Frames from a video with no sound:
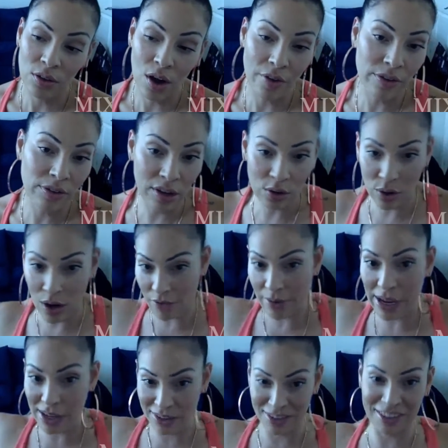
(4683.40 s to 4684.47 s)
So obviously I don't have
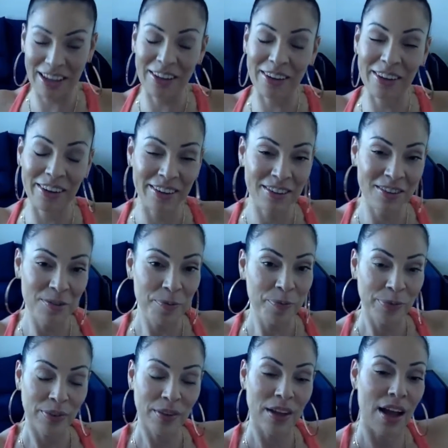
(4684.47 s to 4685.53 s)
my SSL here.
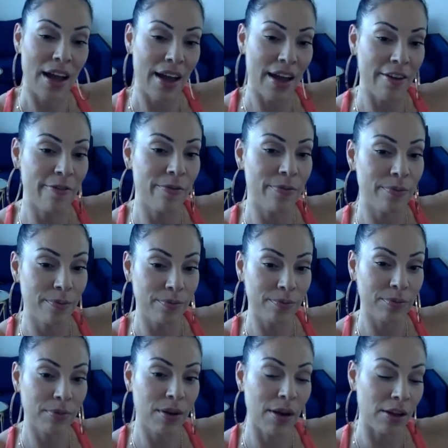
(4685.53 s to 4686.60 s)
I have,
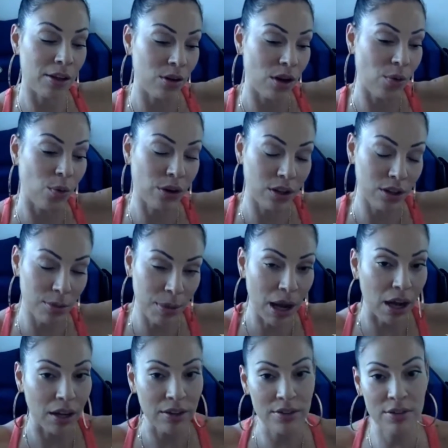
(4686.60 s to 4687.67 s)
you know, I work in the
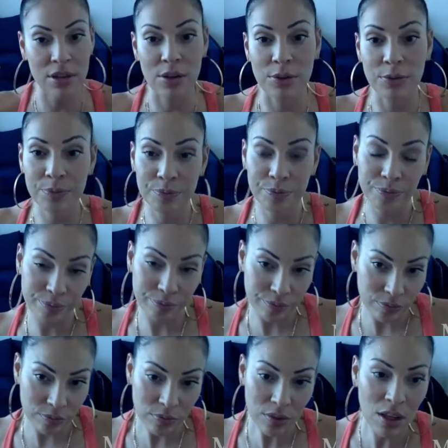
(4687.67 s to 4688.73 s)
box. So
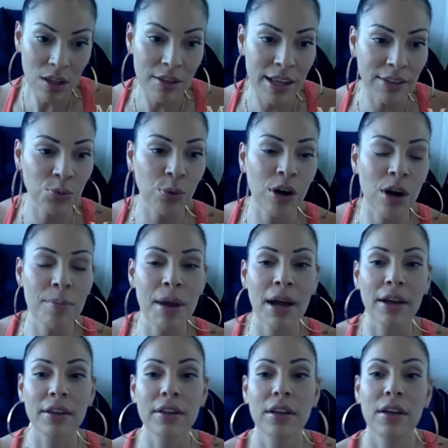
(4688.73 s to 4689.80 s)
that's where I'm
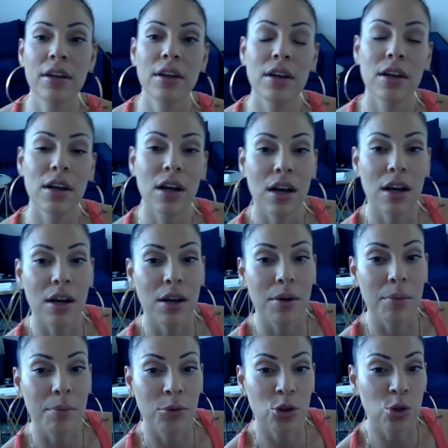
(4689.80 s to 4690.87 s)
at.
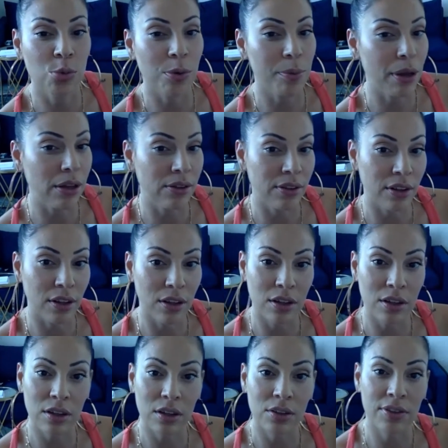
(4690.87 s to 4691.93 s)
Super
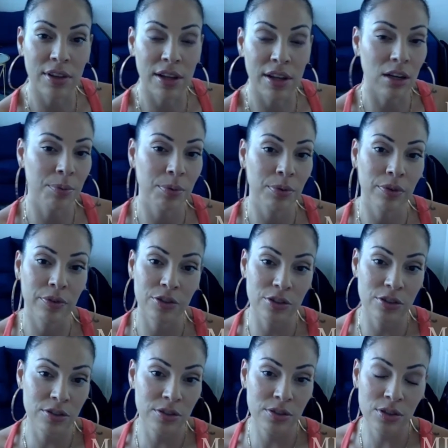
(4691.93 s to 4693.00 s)
basic setup,
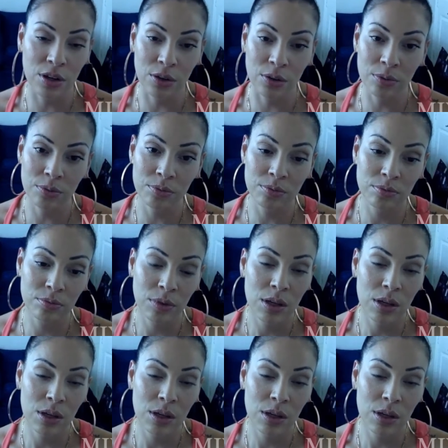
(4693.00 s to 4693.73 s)
just, you know,